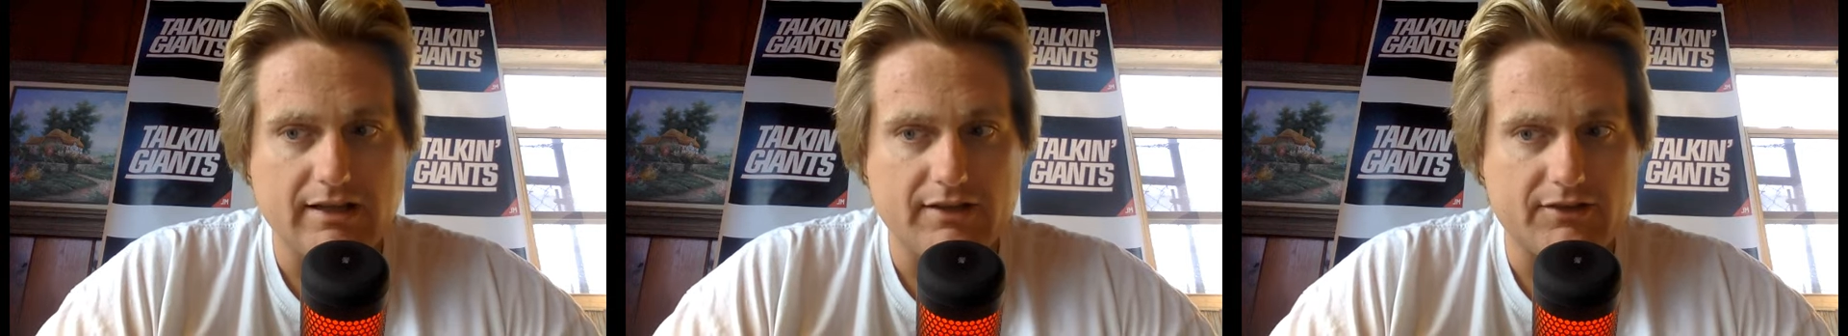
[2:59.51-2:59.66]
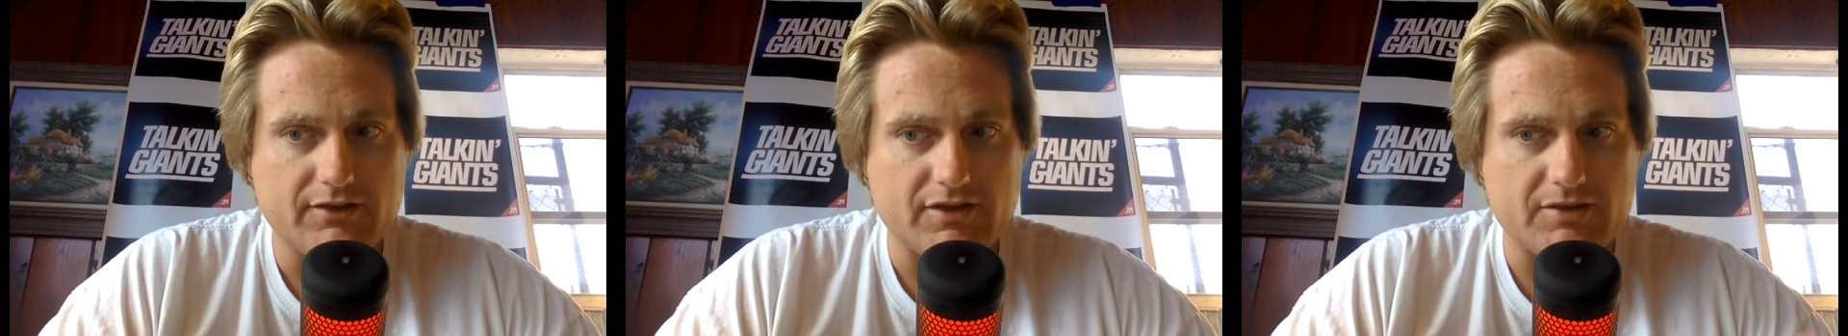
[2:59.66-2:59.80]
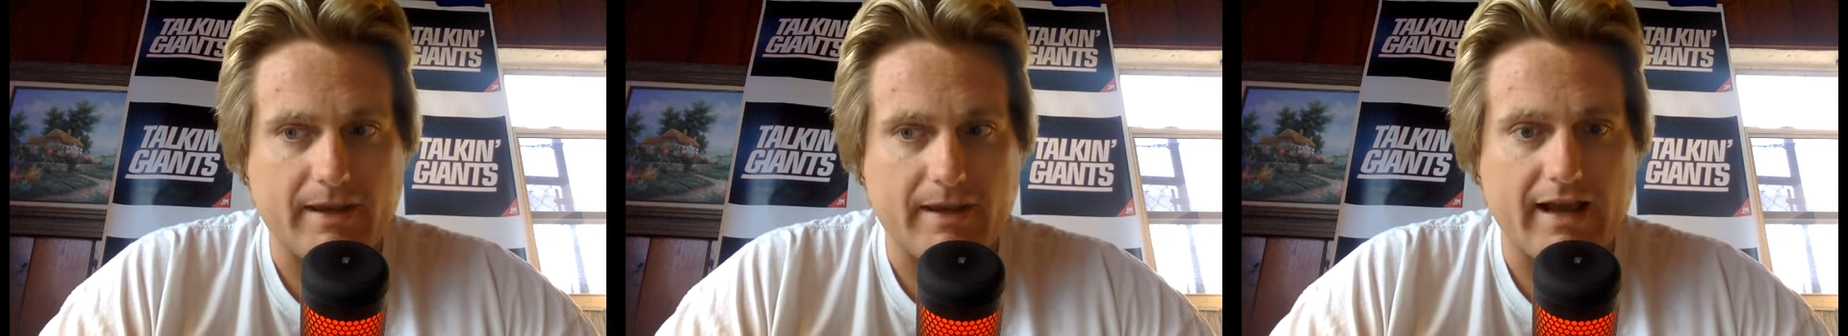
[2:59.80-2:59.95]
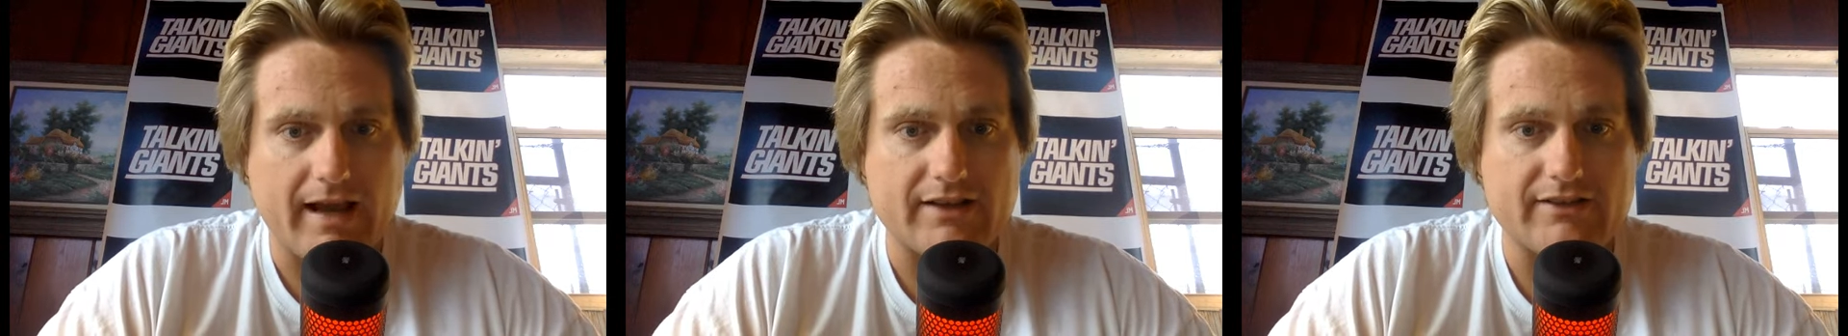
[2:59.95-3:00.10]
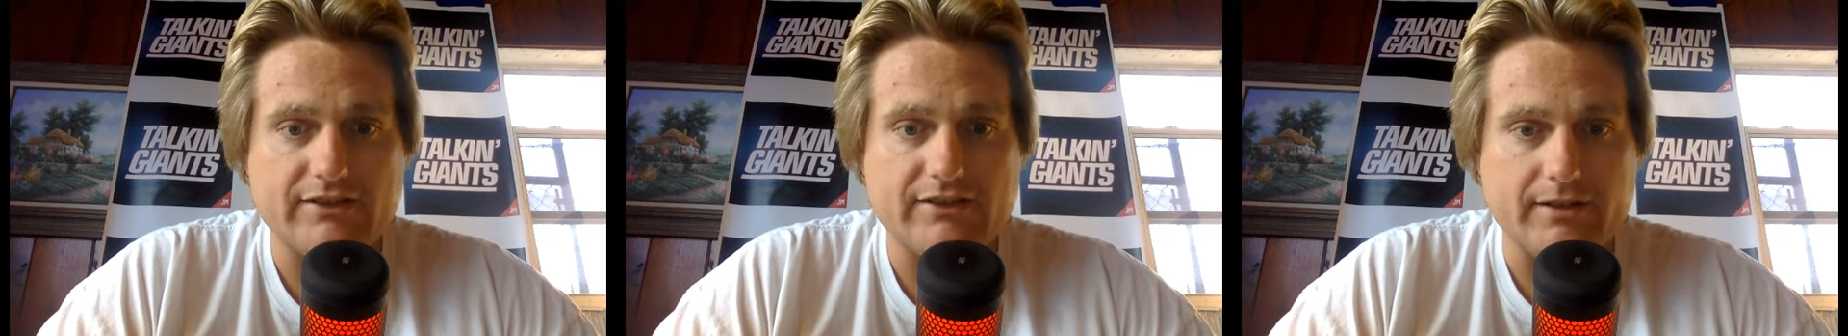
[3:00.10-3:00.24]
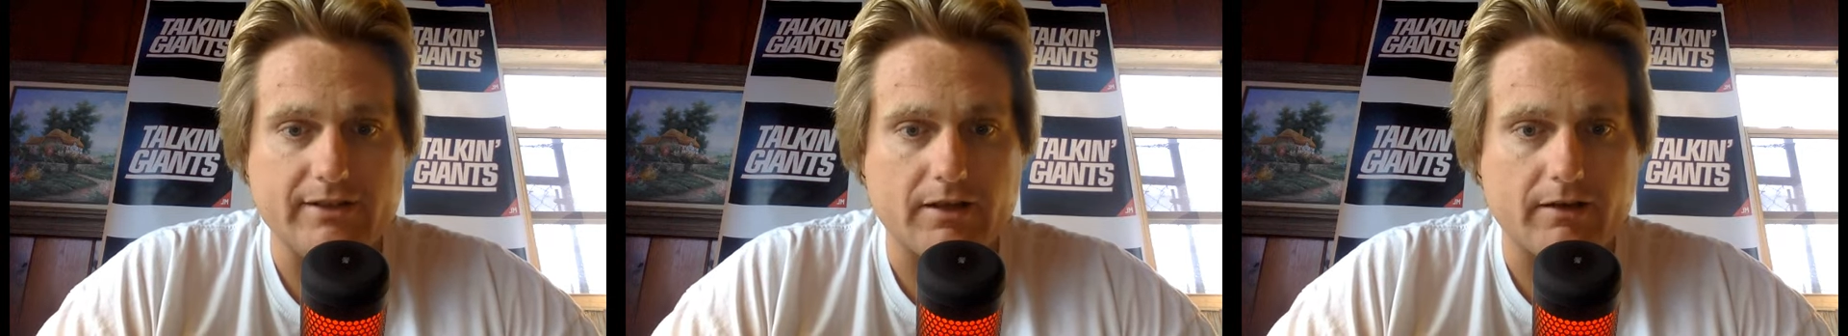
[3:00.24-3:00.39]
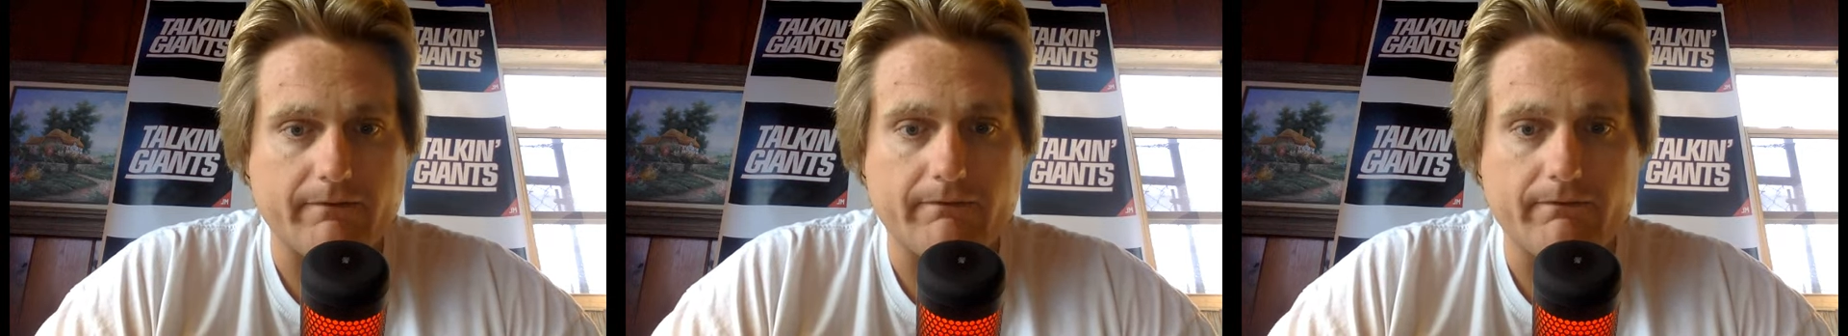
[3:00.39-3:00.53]
this past,
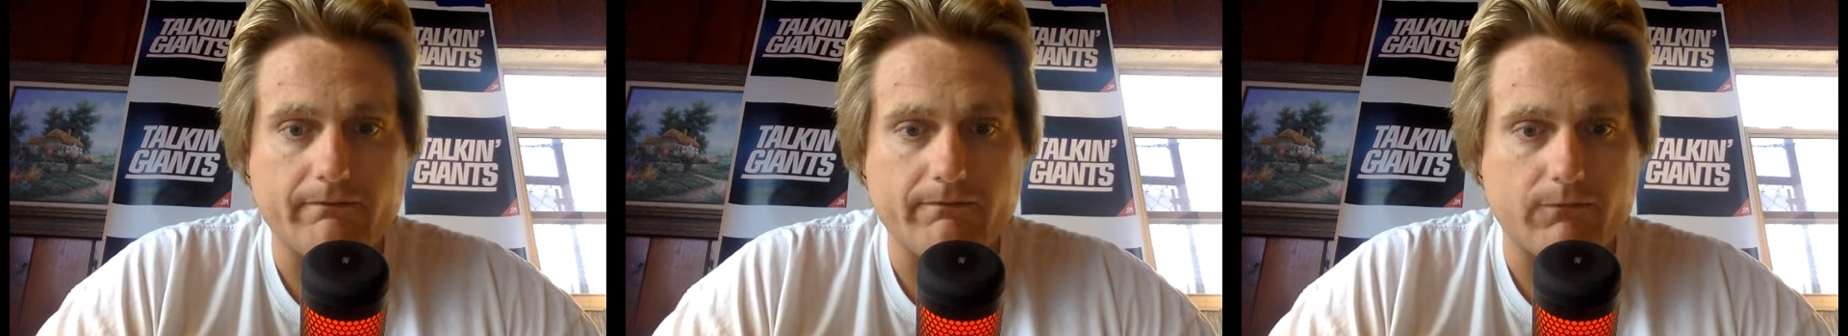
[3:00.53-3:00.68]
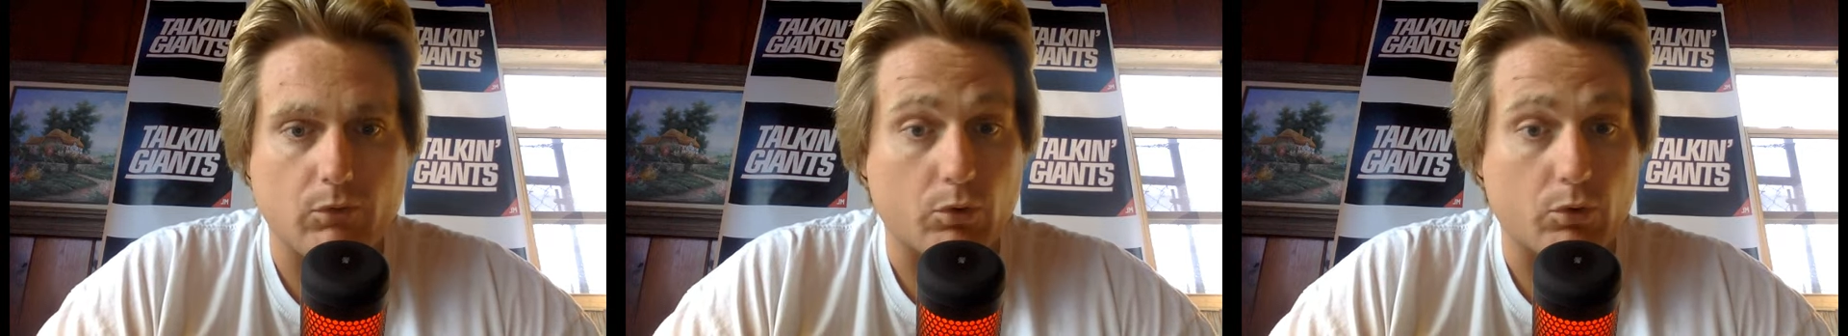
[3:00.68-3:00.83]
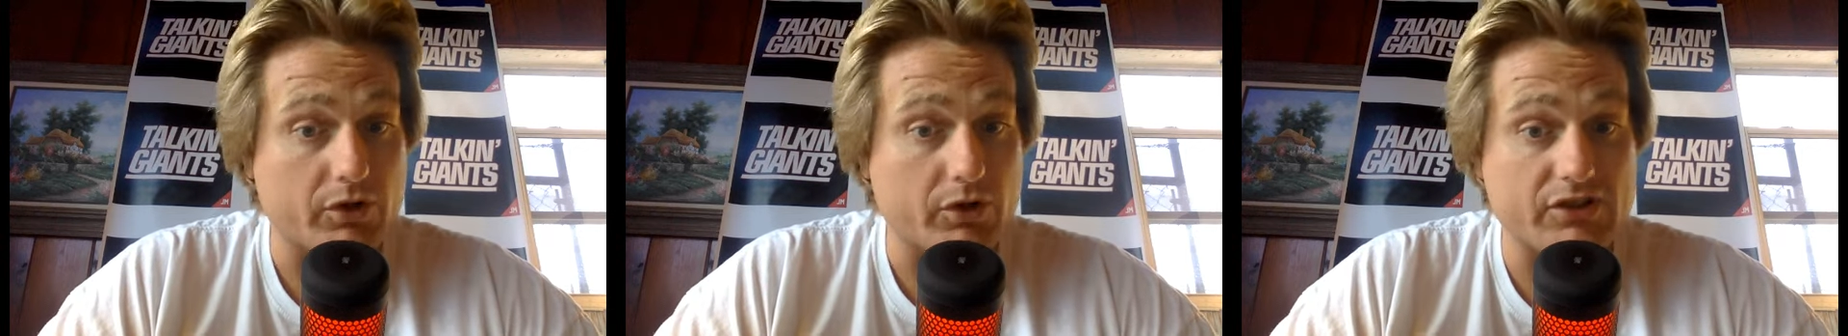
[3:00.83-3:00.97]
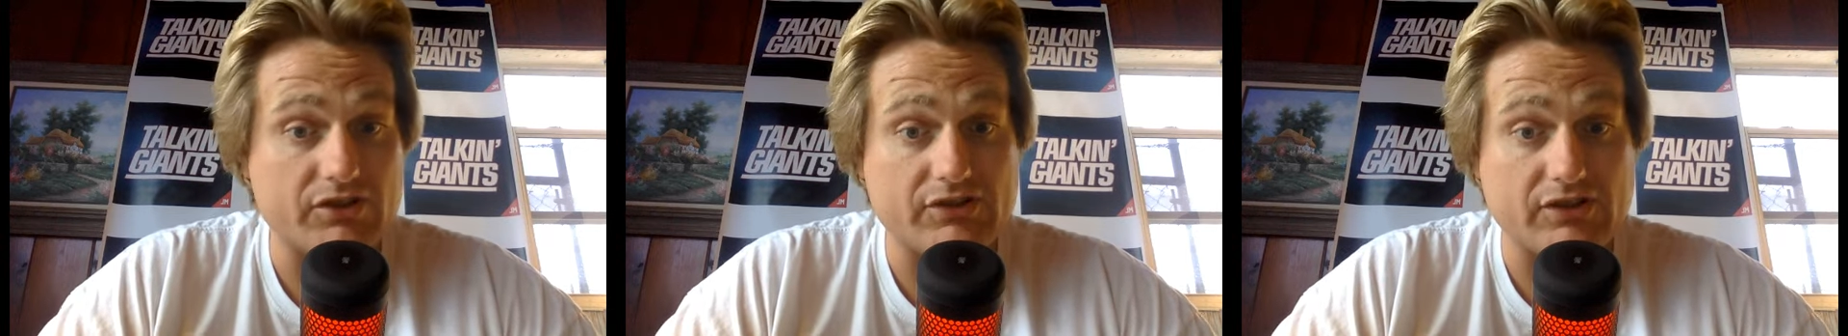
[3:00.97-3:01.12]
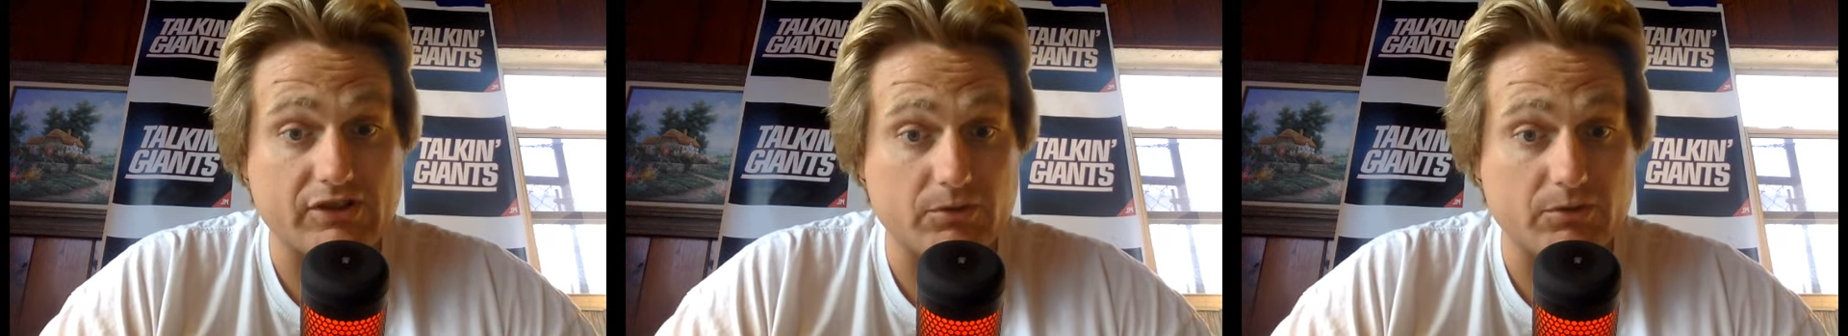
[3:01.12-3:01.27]
you know, four to six